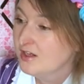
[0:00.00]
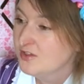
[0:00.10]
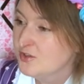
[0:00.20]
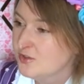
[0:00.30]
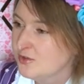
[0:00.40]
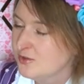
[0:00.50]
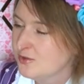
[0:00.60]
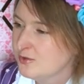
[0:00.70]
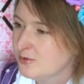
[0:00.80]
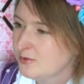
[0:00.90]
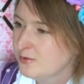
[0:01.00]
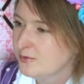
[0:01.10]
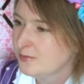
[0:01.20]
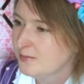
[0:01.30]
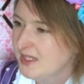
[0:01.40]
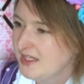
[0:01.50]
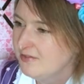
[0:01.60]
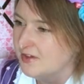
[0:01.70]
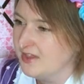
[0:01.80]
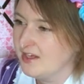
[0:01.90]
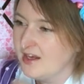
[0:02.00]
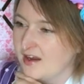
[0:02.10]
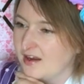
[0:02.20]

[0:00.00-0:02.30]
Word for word: to make everything.